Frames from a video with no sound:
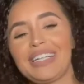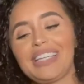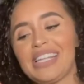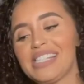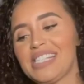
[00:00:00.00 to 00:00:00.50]

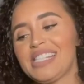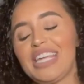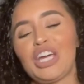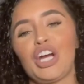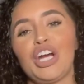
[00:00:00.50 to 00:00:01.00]
This is the
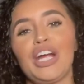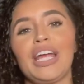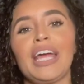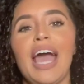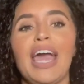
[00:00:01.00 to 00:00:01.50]

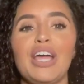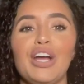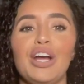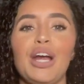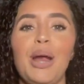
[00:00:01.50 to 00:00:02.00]
Kurt
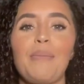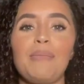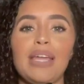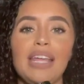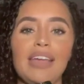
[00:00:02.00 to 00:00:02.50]
Geiger
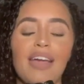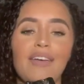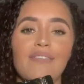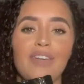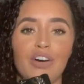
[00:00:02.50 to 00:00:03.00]
mini
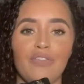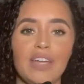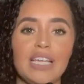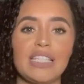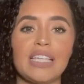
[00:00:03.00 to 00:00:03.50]

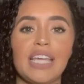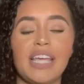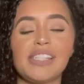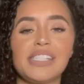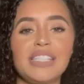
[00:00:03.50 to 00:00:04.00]
velvet
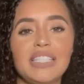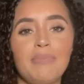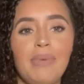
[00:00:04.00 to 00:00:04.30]
Kensington